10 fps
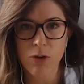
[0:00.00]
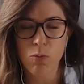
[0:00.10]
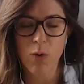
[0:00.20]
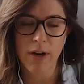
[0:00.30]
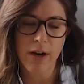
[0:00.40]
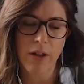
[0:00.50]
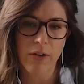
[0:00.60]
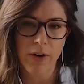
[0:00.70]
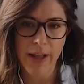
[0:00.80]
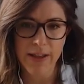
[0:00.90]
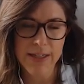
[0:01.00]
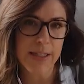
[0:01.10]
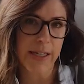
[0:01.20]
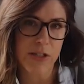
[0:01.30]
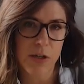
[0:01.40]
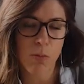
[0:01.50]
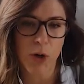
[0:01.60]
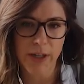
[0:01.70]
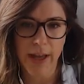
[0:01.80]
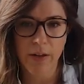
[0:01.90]
one another, and this leads to
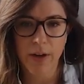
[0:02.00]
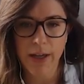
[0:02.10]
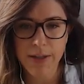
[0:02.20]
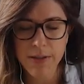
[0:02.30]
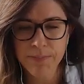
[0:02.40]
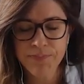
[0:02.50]
mortalities.